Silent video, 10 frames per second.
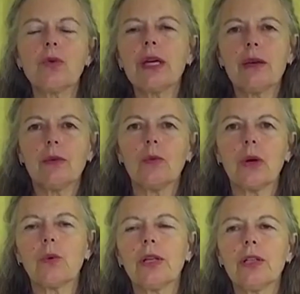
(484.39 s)

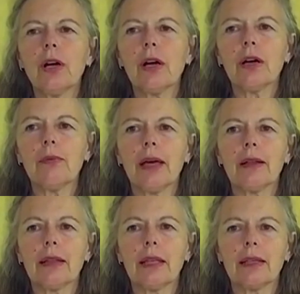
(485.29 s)
we talk
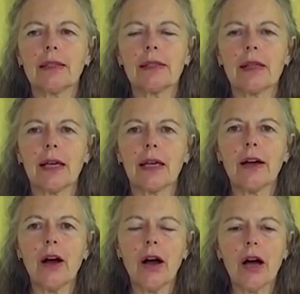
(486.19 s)
about things like
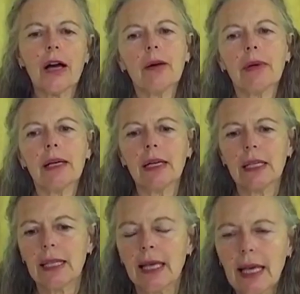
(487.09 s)

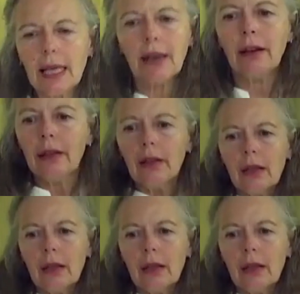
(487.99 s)
karma, then